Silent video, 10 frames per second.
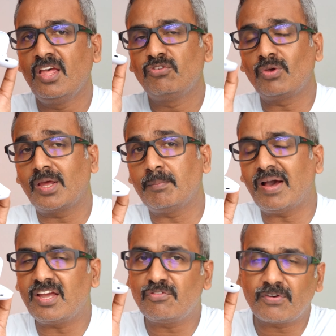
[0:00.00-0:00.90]
so you can
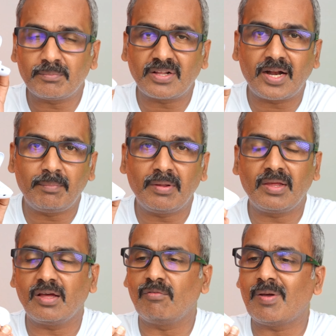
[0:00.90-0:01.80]
buy straight from the
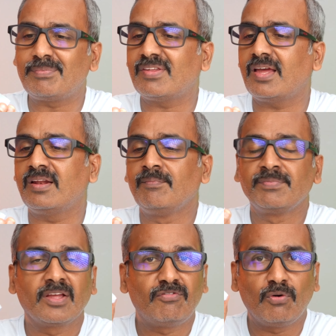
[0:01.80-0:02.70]
Redmi uh, website
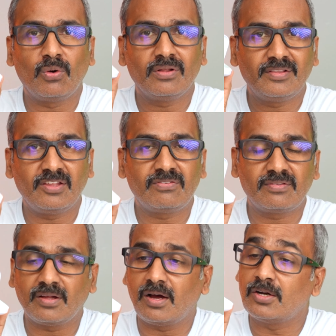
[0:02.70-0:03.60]
for
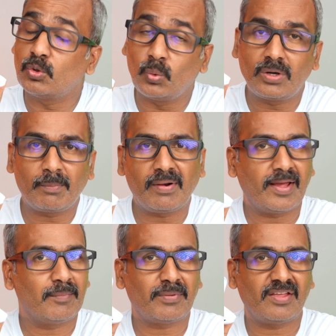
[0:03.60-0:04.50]
this uh,
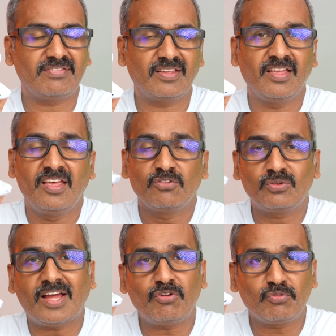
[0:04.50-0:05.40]
2999 pricing. So
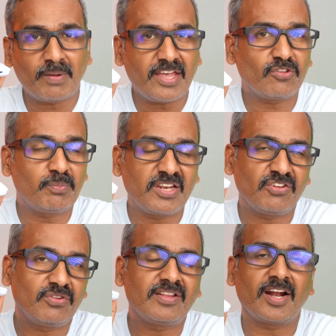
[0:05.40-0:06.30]
that was my
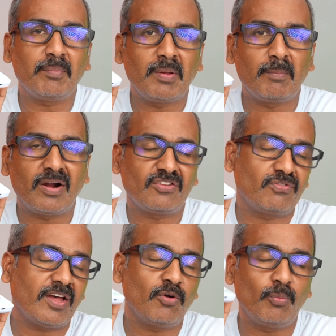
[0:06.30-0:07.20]
experience with the Redmi Buds
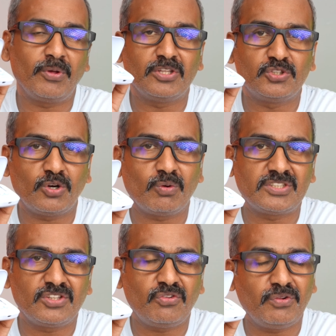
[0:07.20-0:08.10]
5. Hope you enjoyed
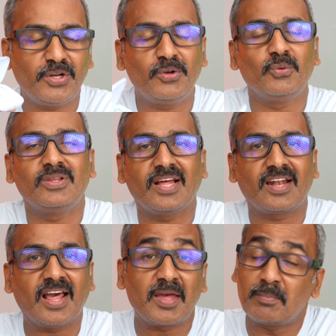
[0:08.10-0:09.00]
watching this video. Do hit
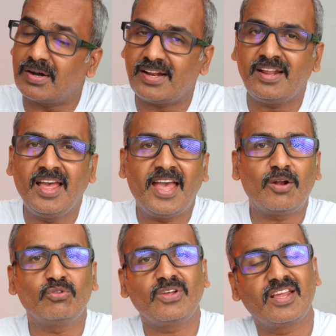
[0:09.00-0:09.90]
that like button
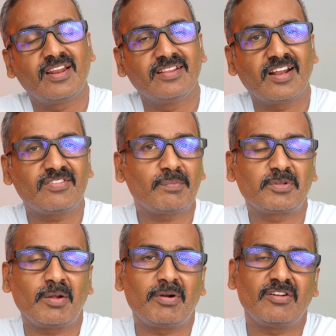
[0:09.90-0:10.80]
and also hit the
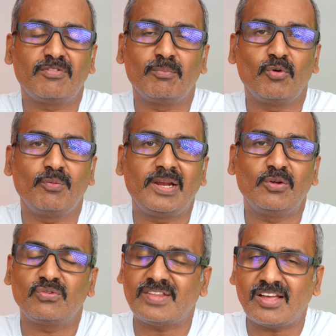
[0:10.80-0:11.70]
subscribe button for more
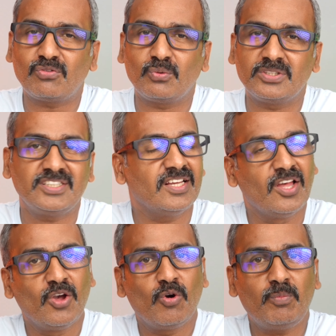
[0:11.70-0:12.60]
videos. Thanks for watching.
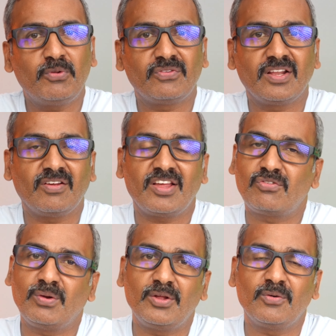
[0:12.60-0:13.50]
Hope to see you in our
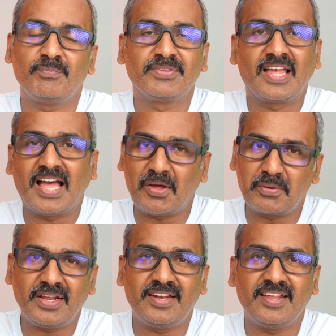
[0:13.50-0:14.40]
next video. Have a
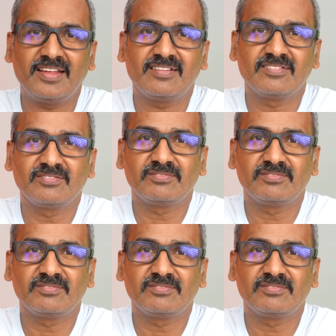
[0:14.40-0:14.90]
great day.